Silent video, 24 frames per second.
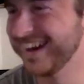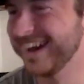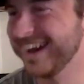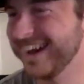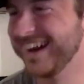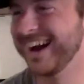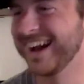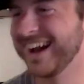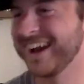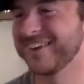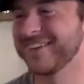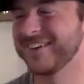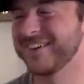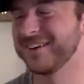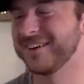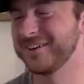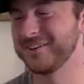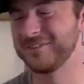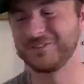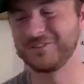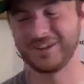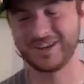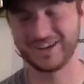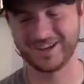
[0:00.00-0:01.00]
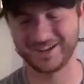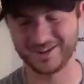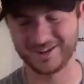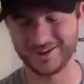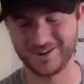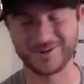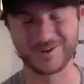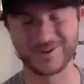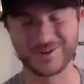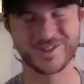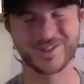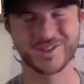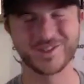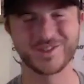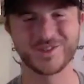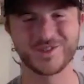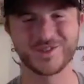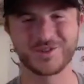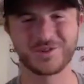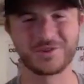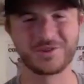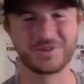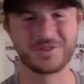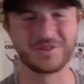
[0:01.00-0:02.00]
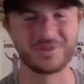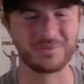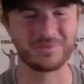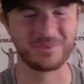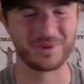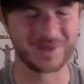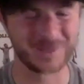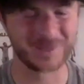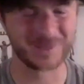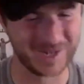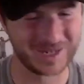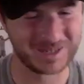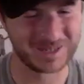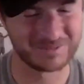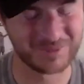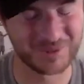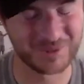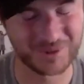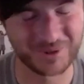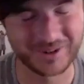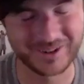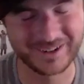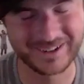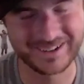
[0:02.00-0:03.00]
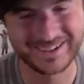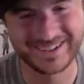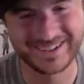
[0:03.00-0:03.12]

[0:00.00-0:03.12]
I don't know if I get noticed on the street too much anymore.